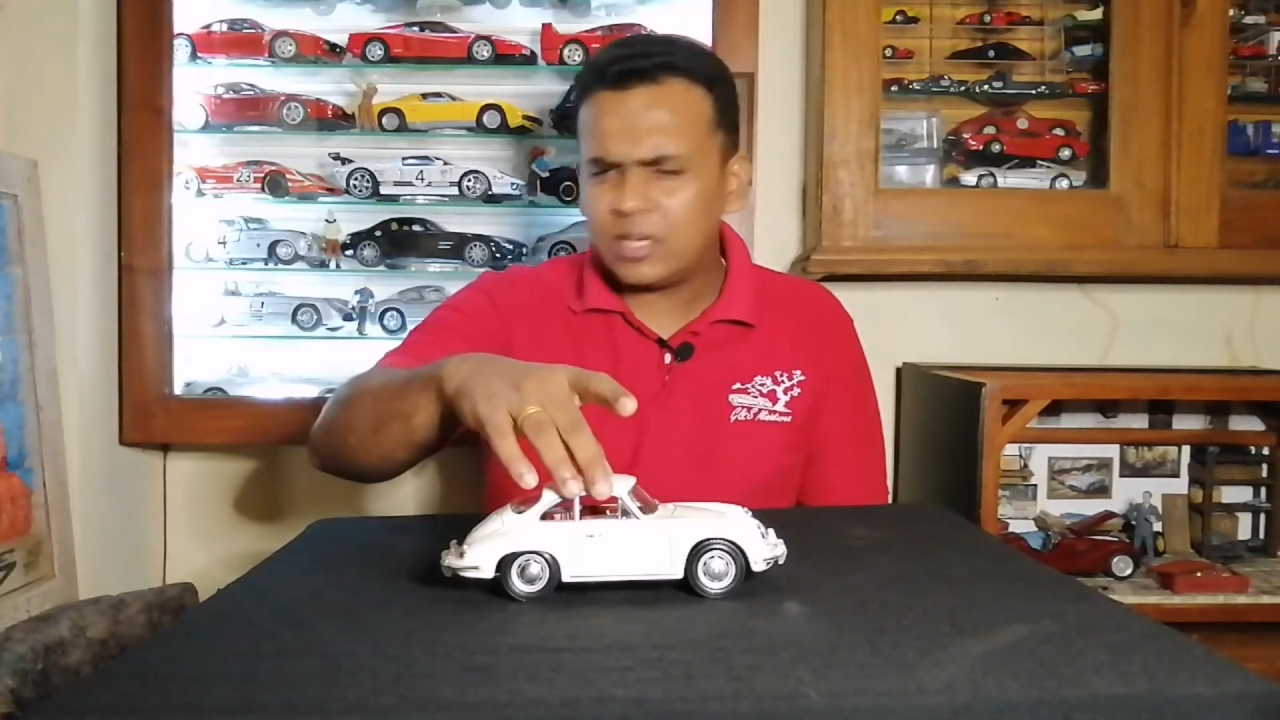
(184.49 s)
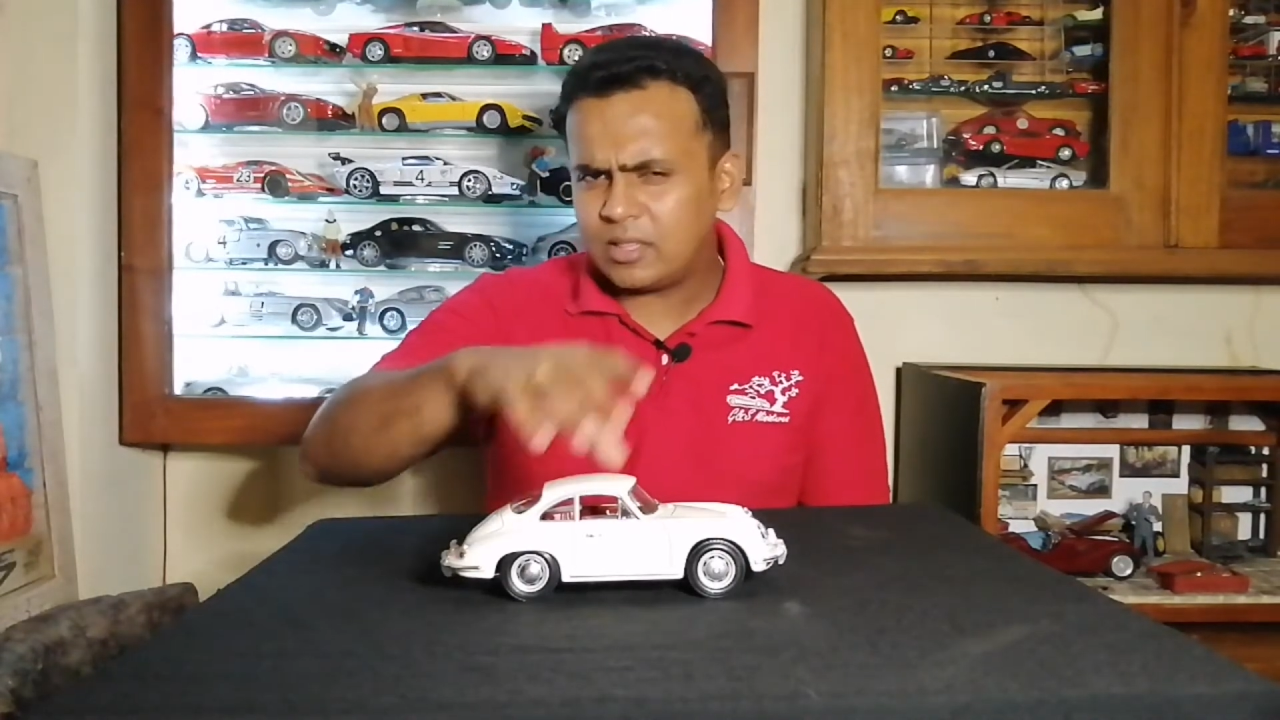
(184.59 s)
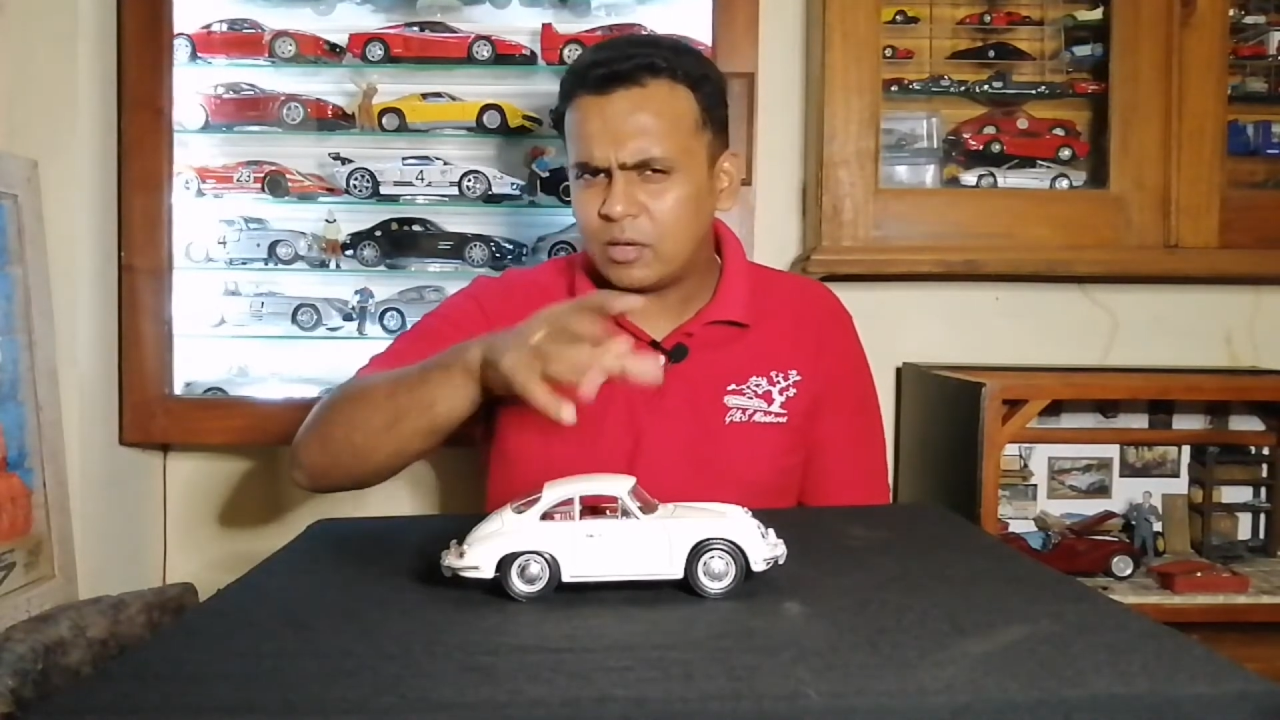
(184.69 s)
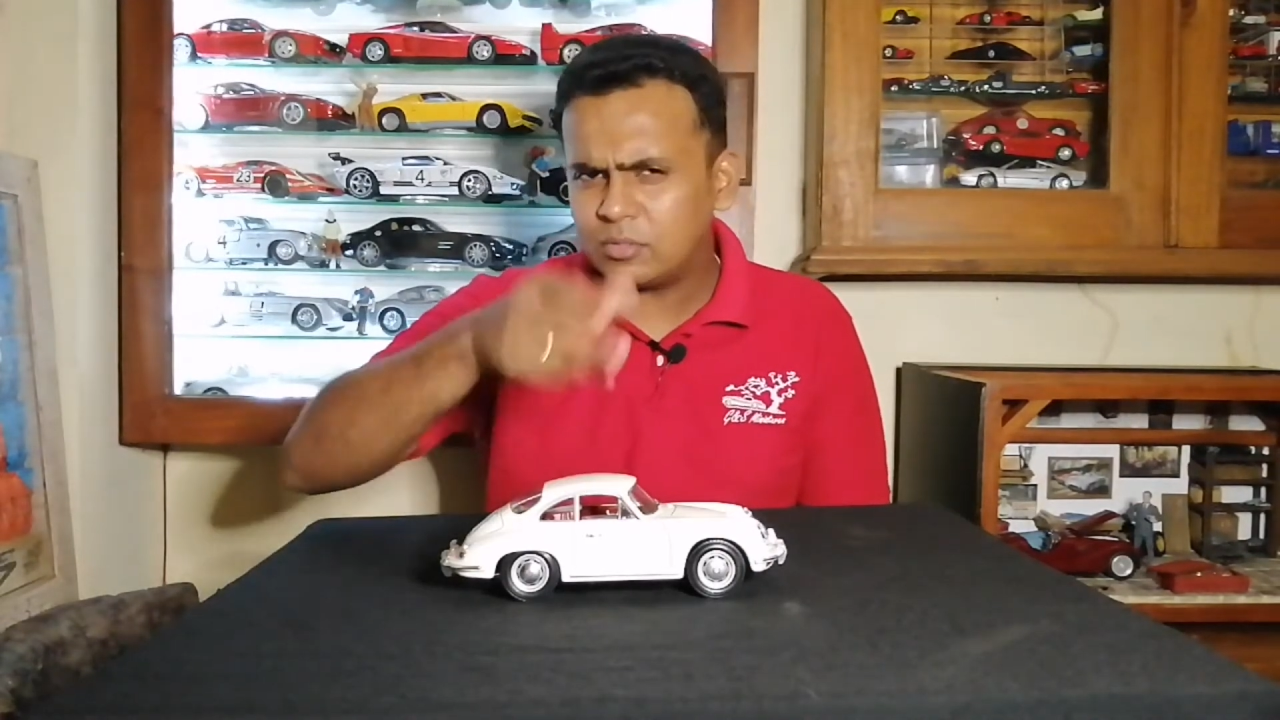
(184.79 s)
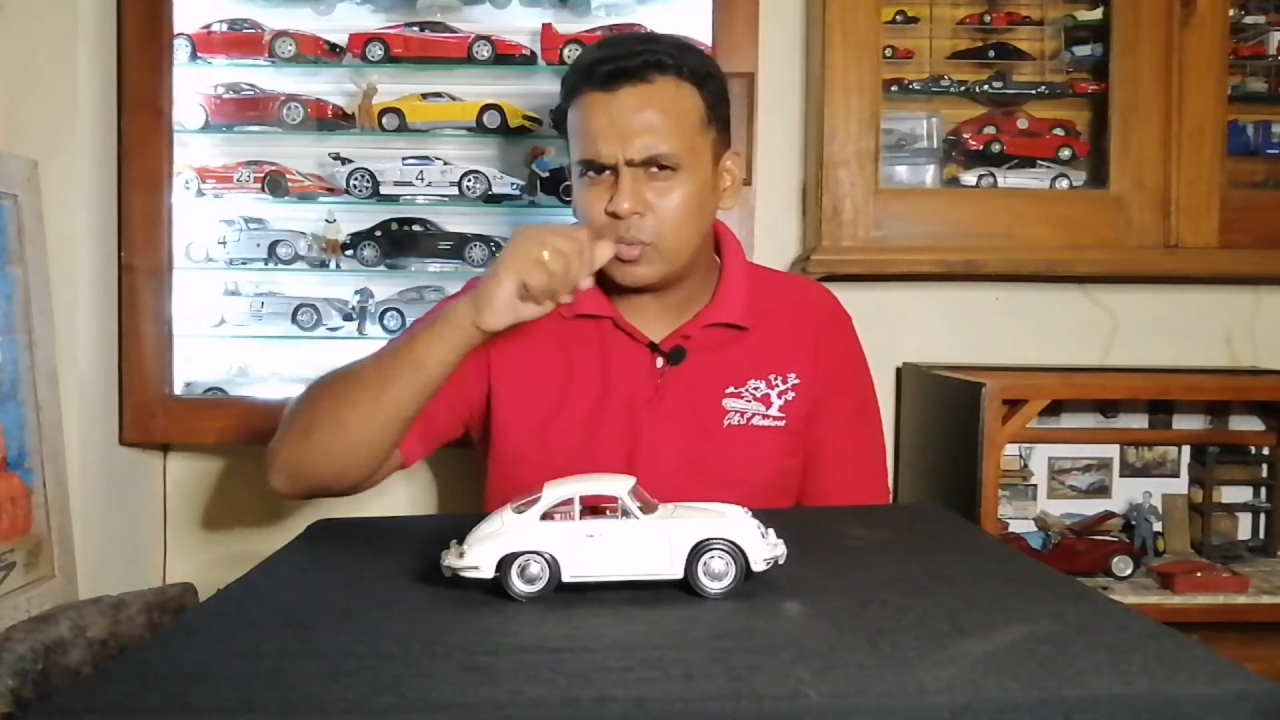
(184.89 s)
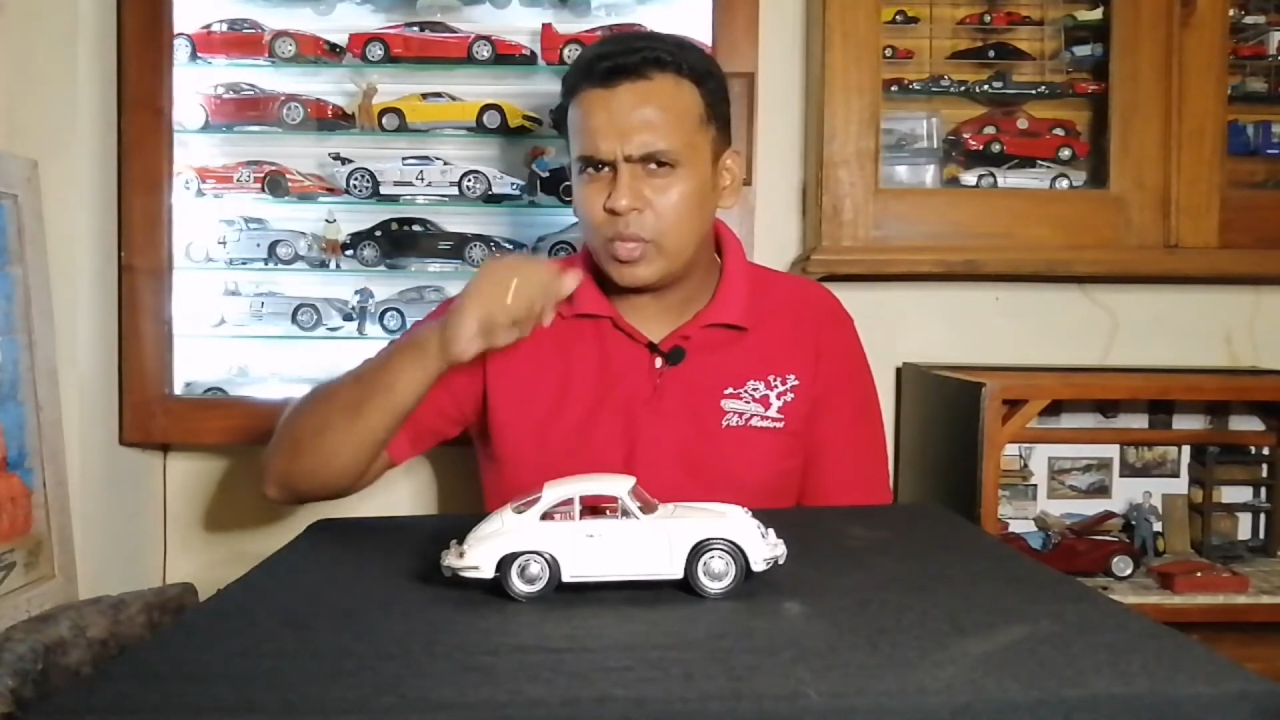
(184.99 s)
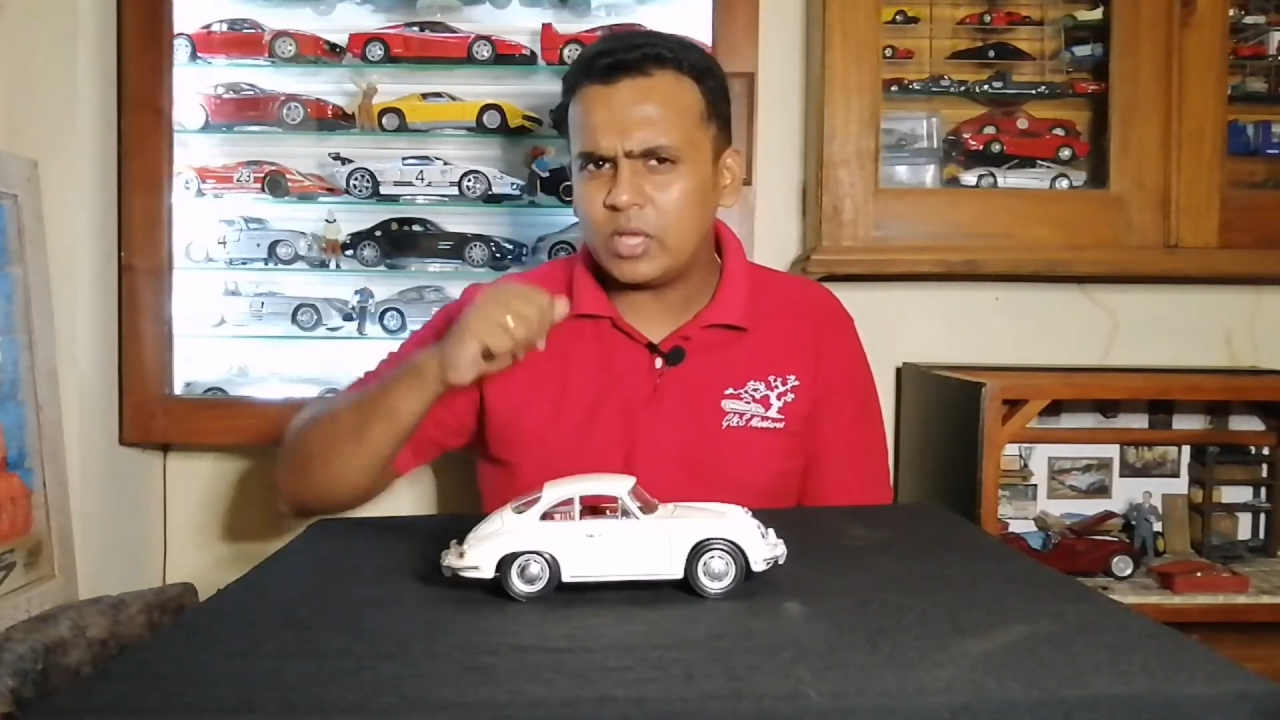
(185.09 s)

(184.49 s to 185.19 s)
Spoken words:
30,000